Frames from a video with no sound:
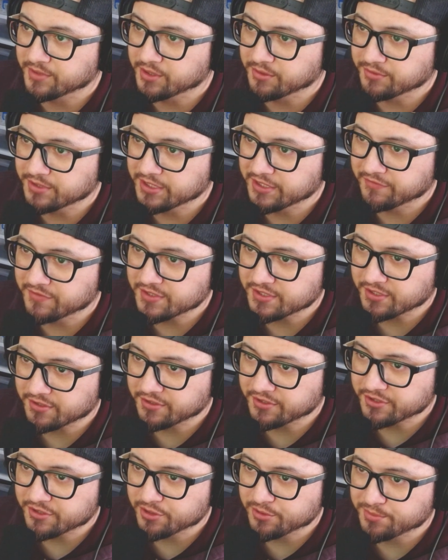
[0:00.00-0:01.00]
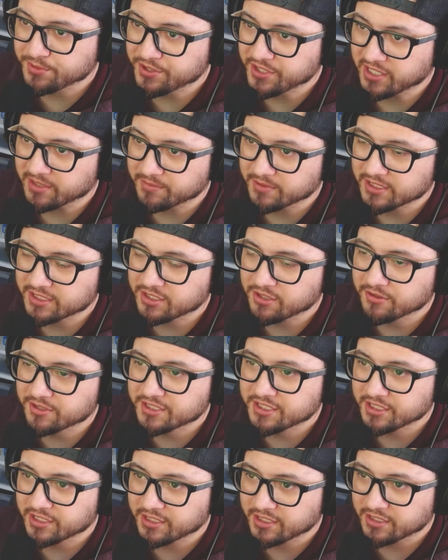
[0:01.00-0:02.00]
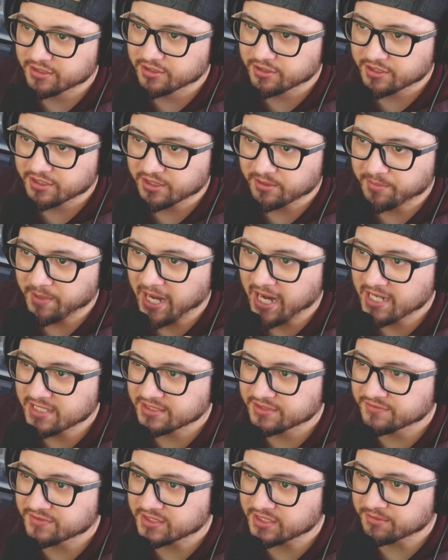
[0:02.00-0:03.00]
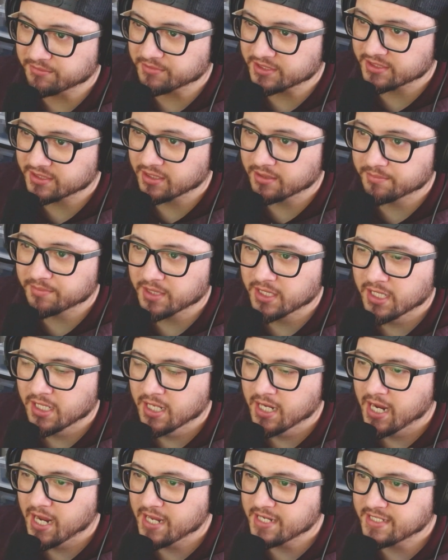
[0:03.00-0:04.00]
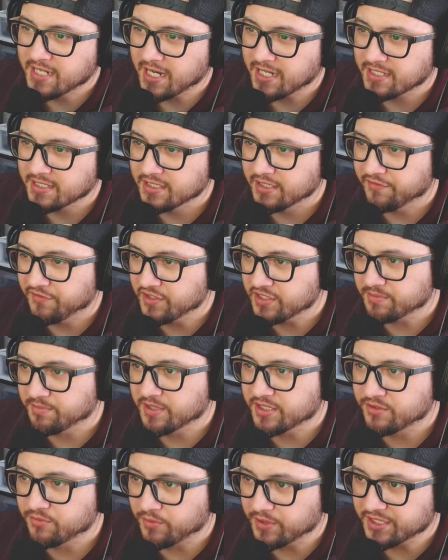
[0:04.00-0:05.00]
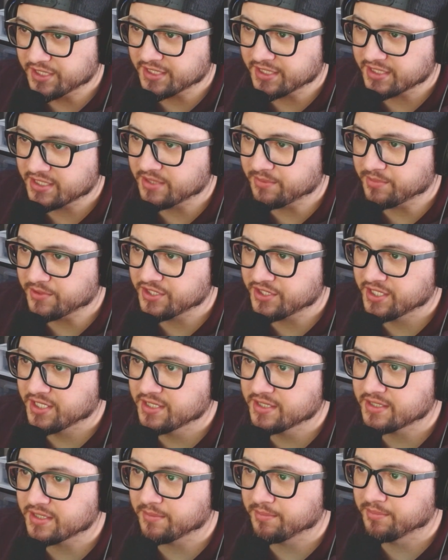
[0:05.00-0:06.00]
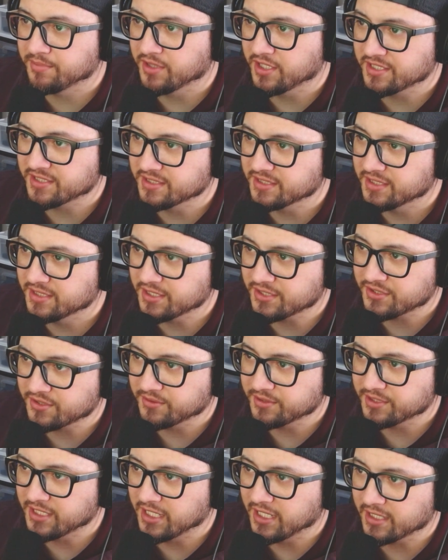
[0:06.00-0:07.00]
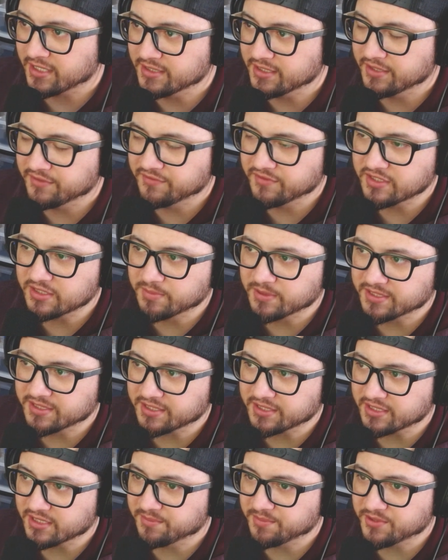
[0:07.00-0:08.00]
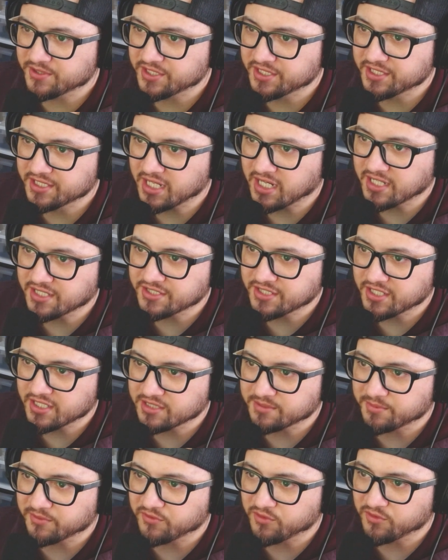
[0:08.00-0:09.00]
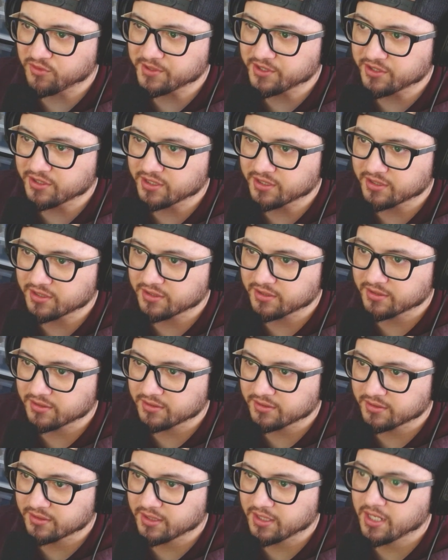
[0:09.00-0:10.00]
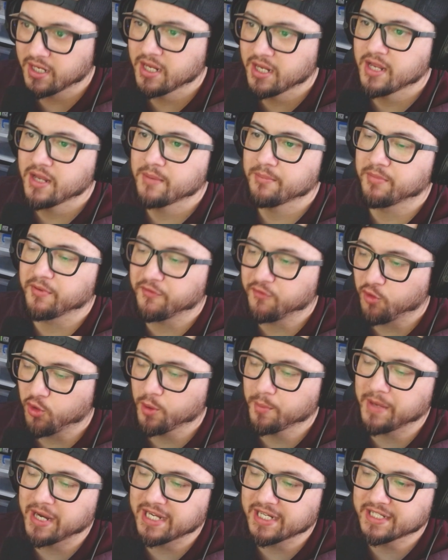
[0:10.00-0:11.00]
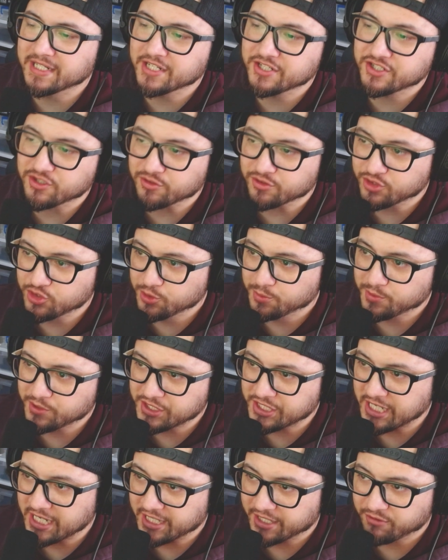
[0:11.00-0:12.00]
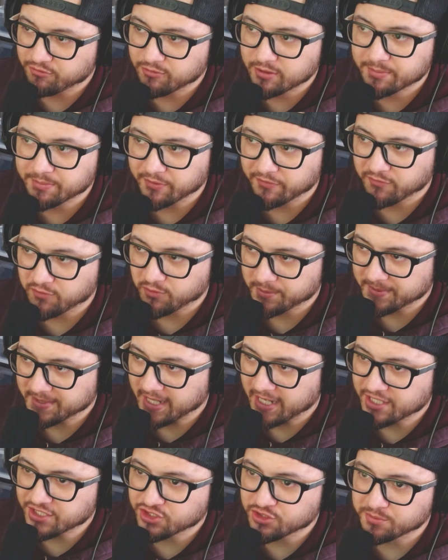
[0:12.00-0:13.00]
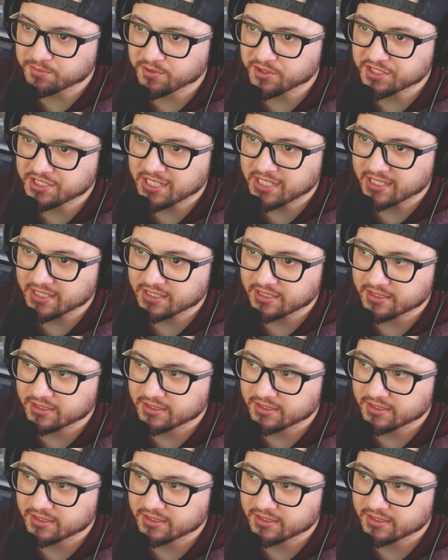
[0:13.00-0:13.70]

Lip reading: No defense on her super attack, but let's go ahead and take a look at her passive and see what's up. Attack and defense plus 160%, plus an additional attack and defense plus 60%, and high chance to perform a crit. Perform an additional super attack when performing a super attack.